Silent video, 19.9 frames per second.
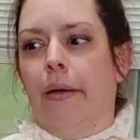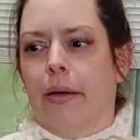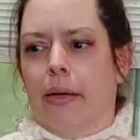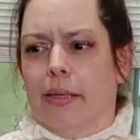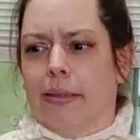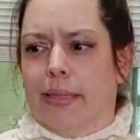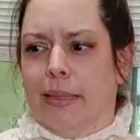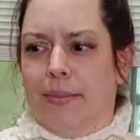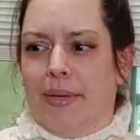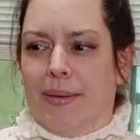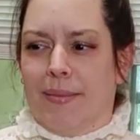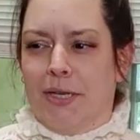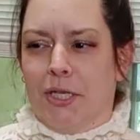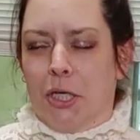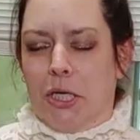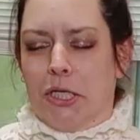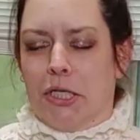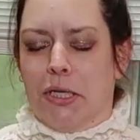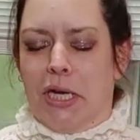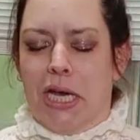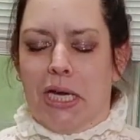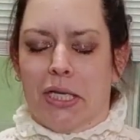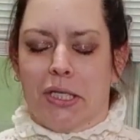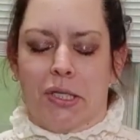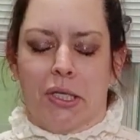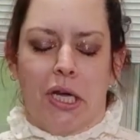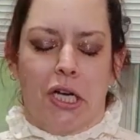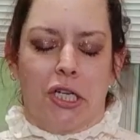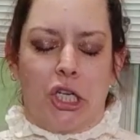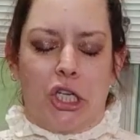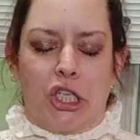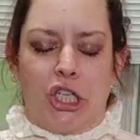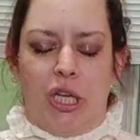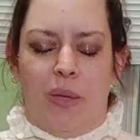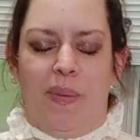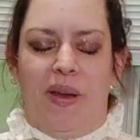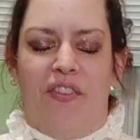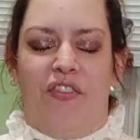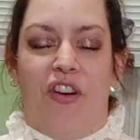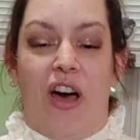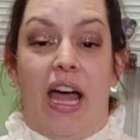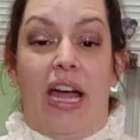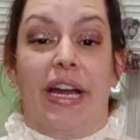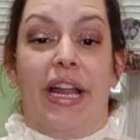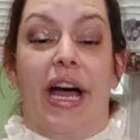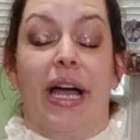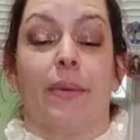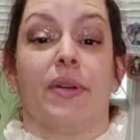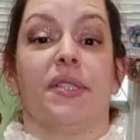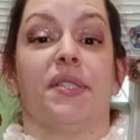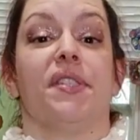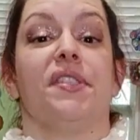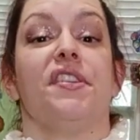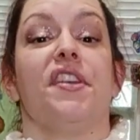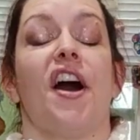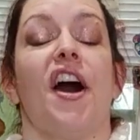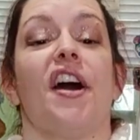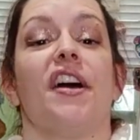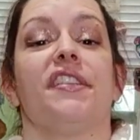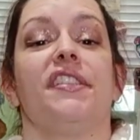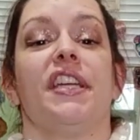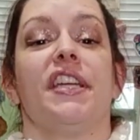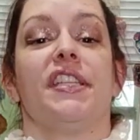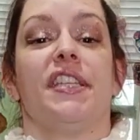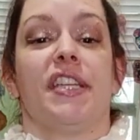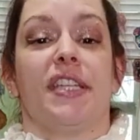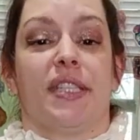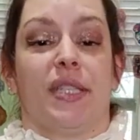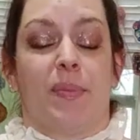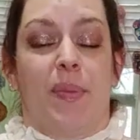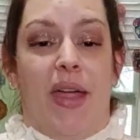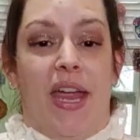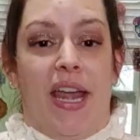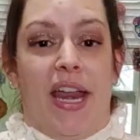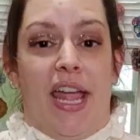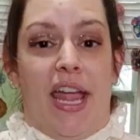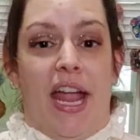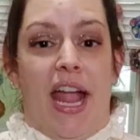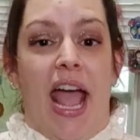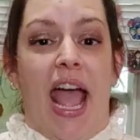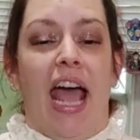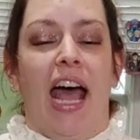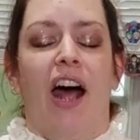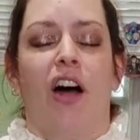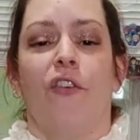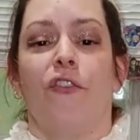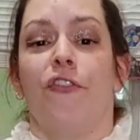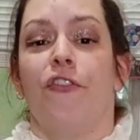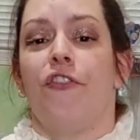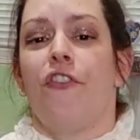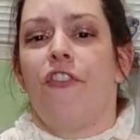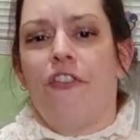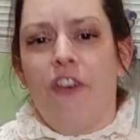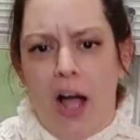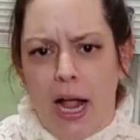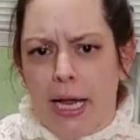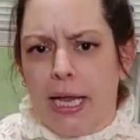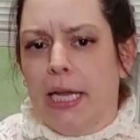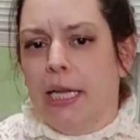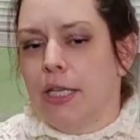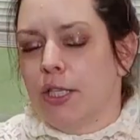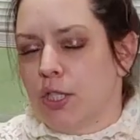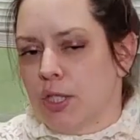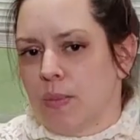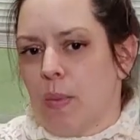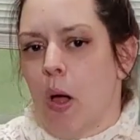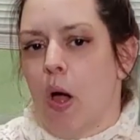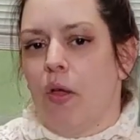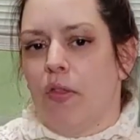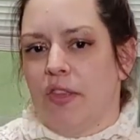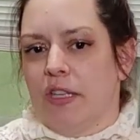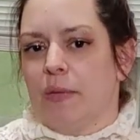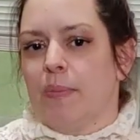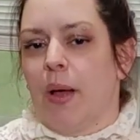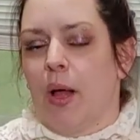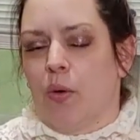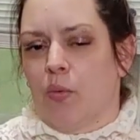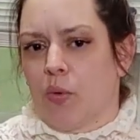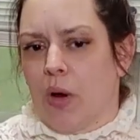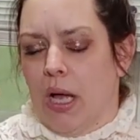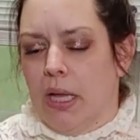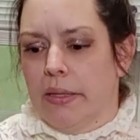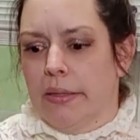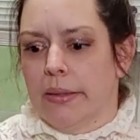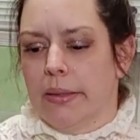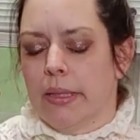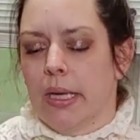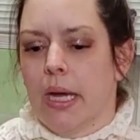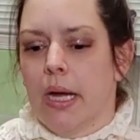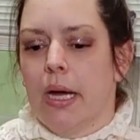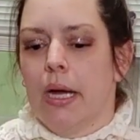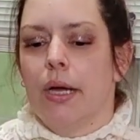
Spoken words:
Because I'm like, my shirts are extra large, it should be fine. I was not anticipating how fucking small this belt runs.